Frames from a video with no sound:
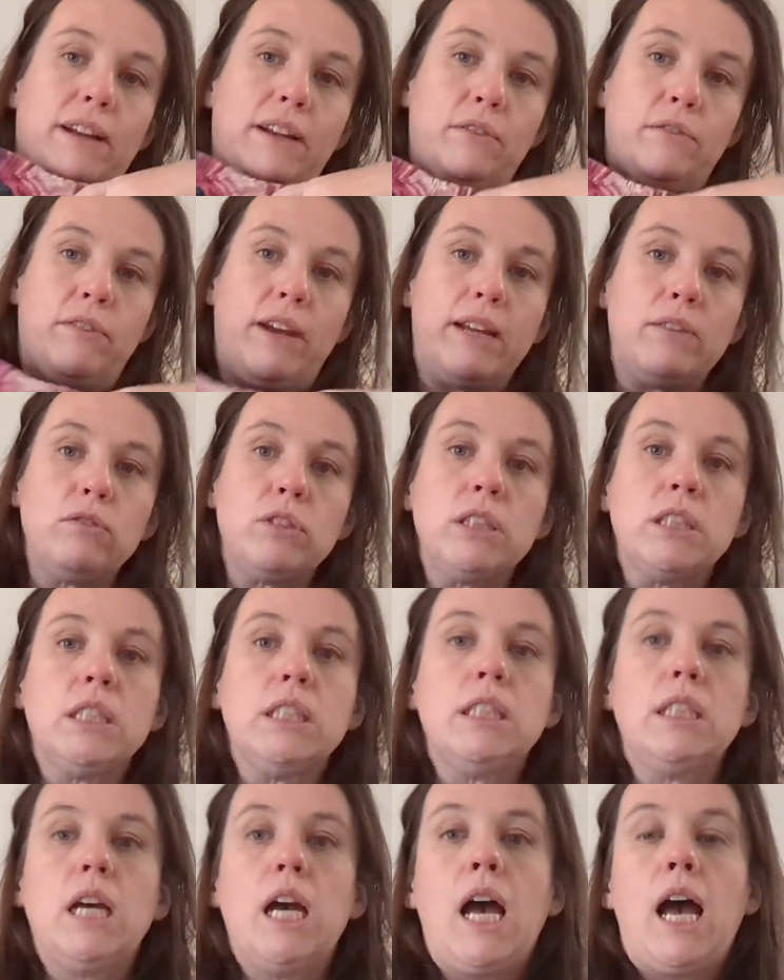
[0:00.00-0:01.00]
round and
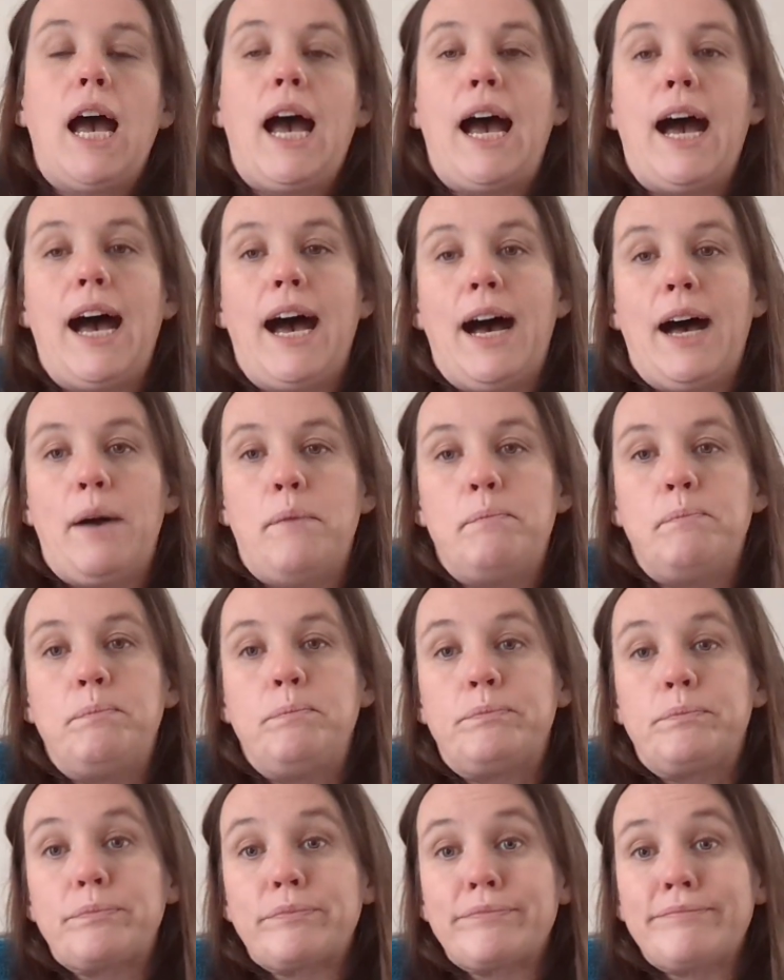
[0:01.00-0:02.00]

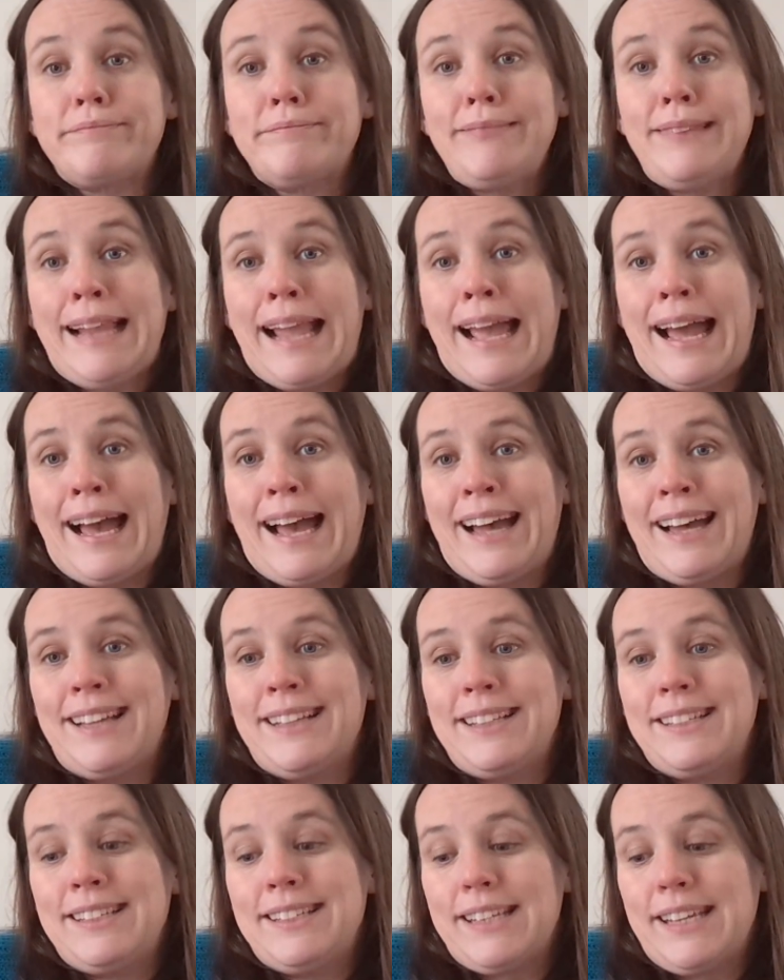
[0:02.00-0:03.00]
round,
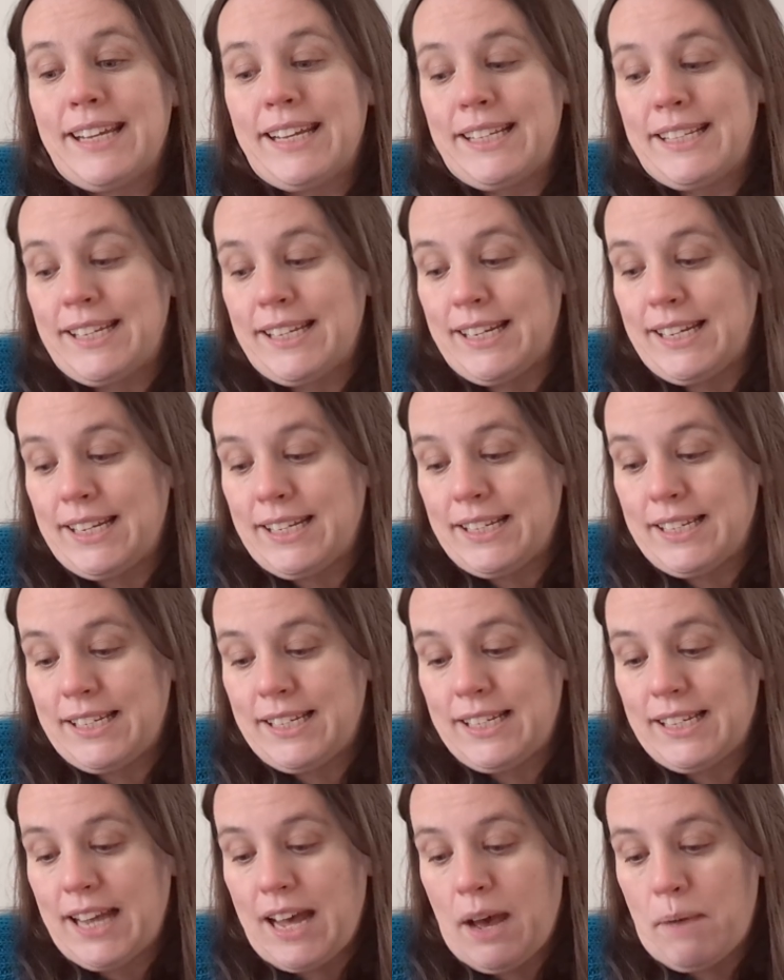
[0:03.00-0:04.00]
and it
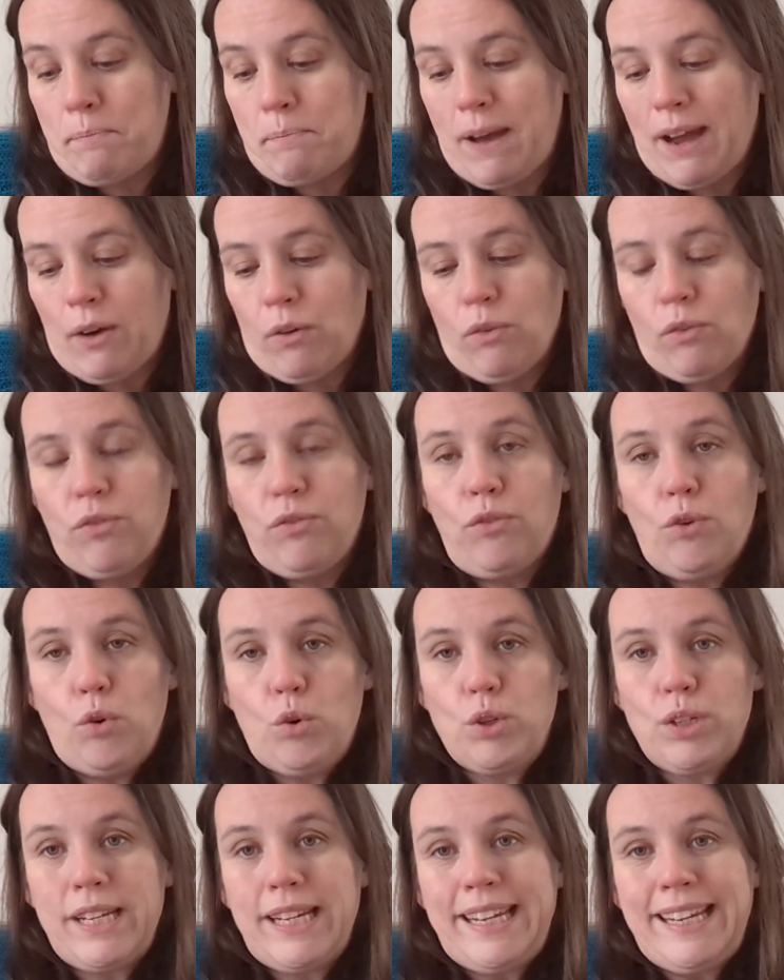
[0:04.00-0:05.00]
is about
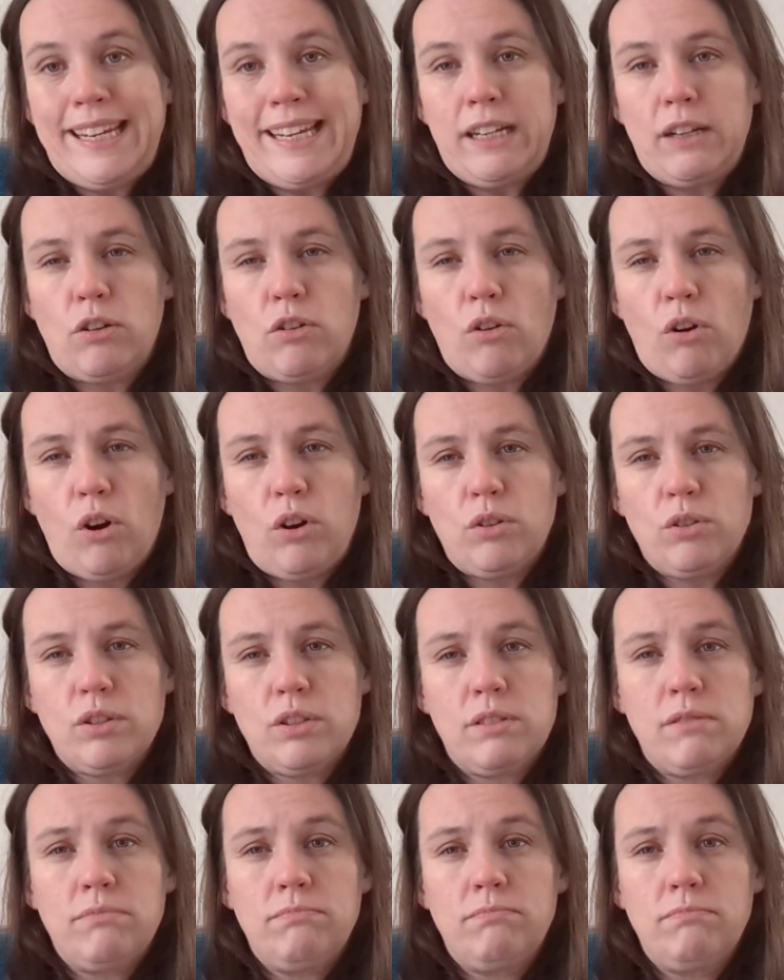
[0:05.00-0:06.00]
14
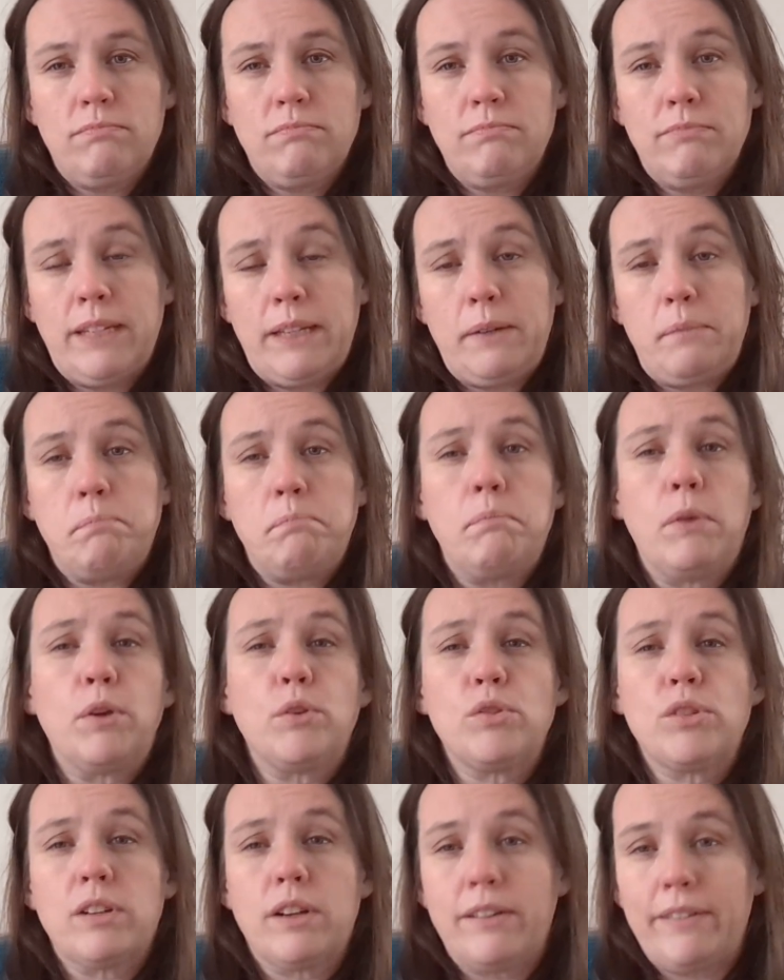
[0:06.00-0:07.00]
across in
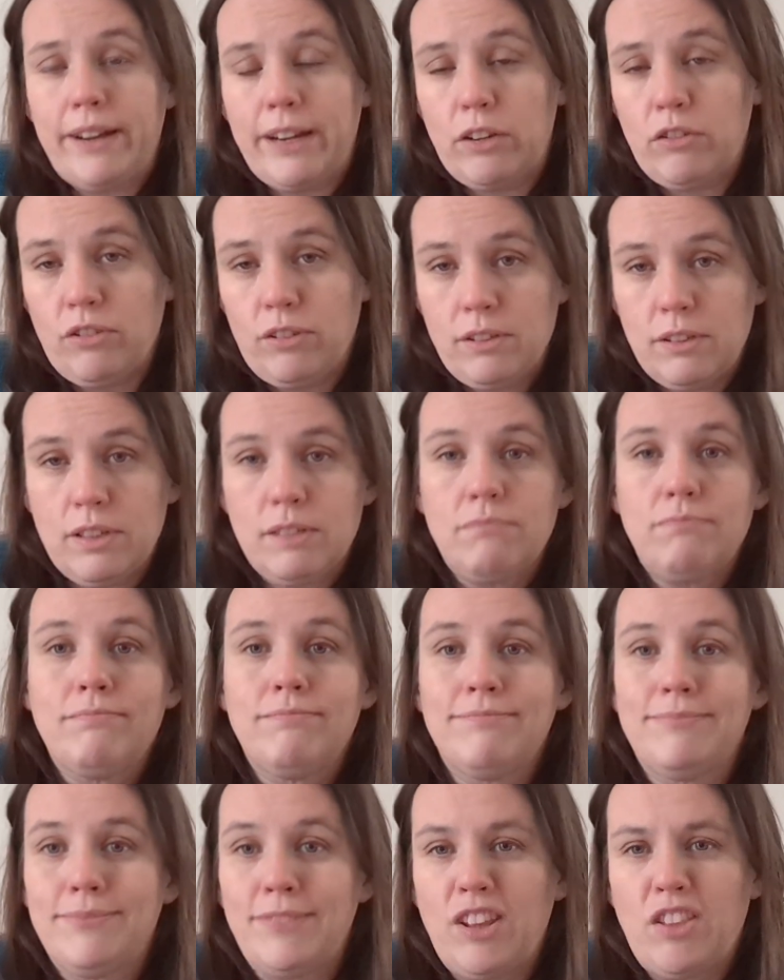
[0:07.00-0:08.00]
most directions,
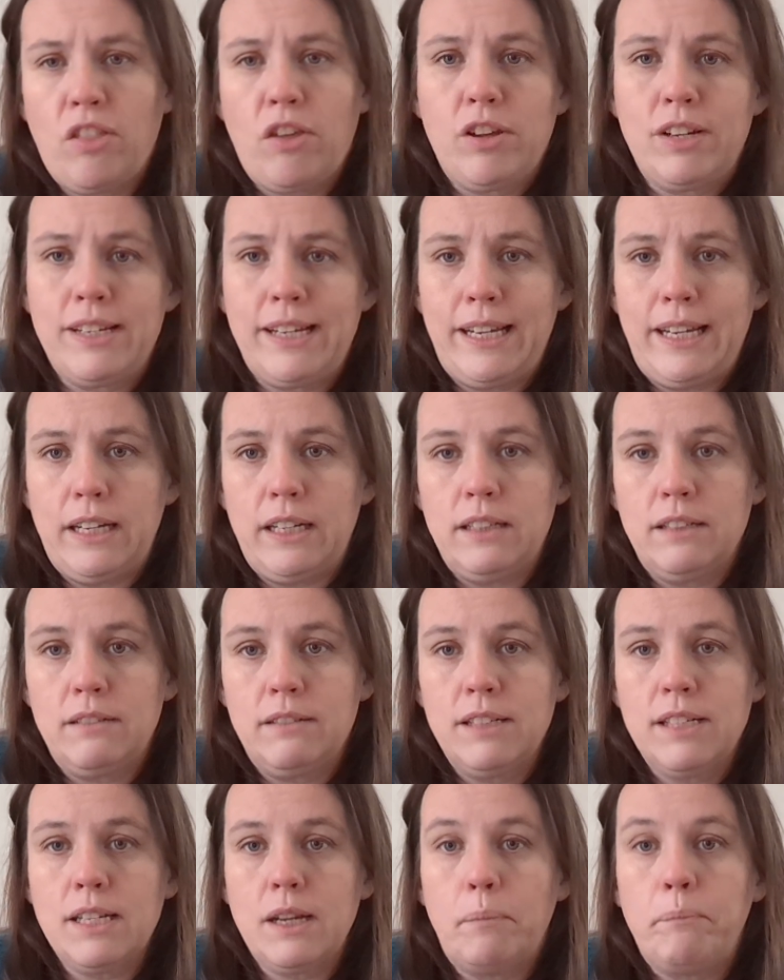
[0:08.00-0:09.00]
13 in
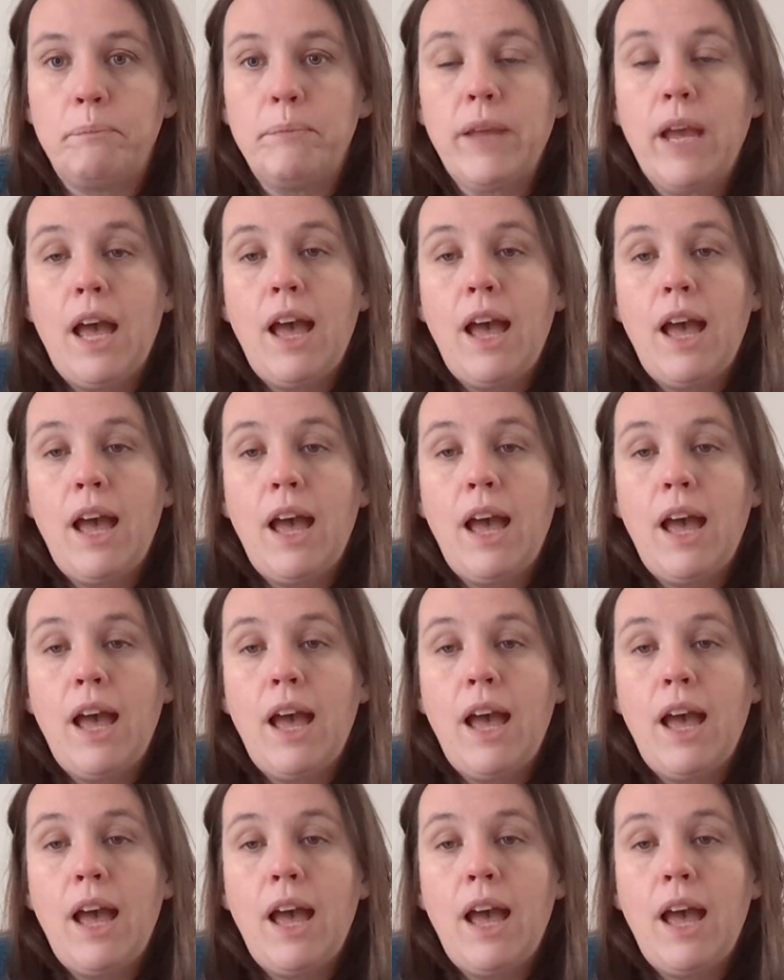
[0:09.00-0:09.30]
some.